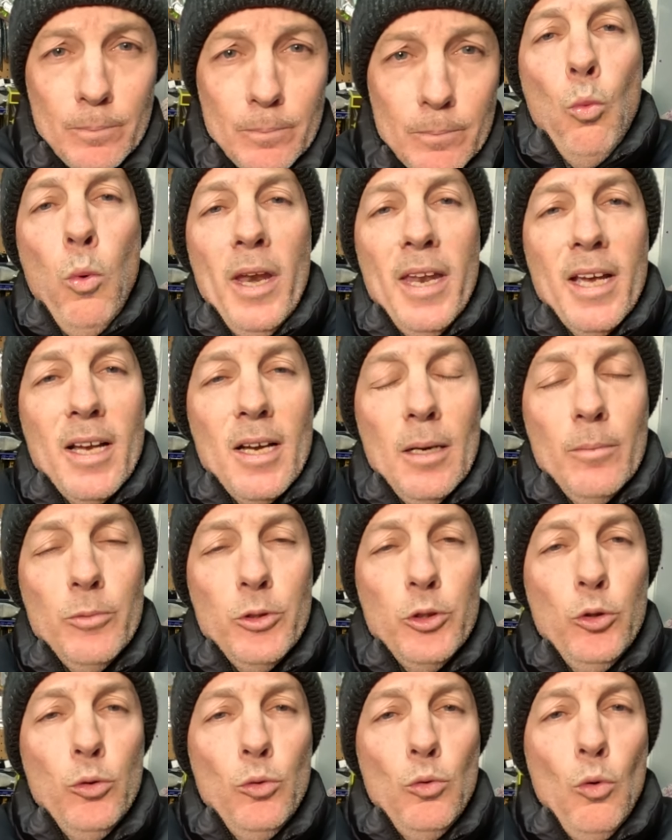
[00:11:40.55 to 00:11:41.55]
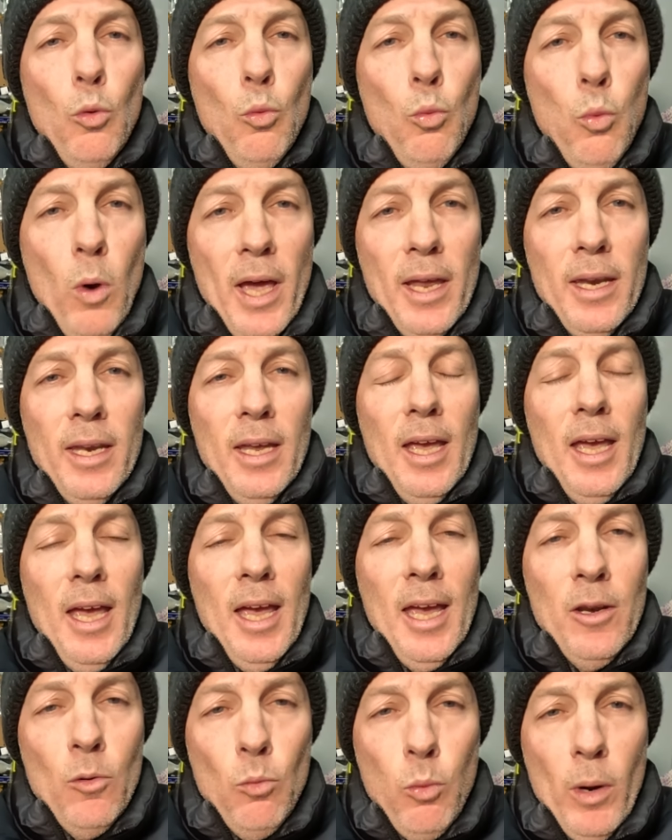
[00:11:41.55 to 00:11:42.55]
When it comes to when
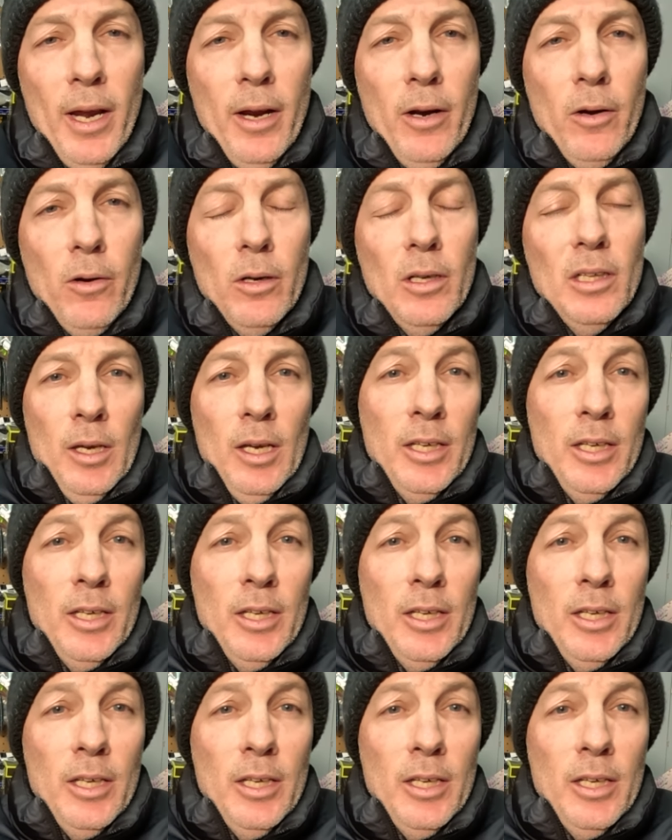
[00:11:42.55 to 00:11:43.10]
and where,